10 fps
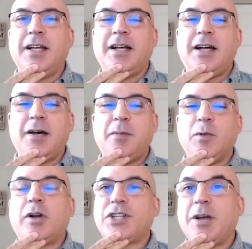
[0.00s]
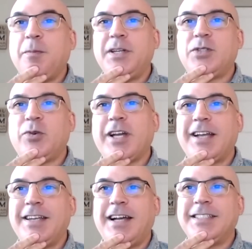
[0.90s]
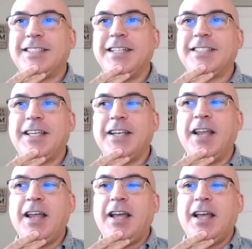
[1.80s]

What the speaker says: Large companies recognize this, and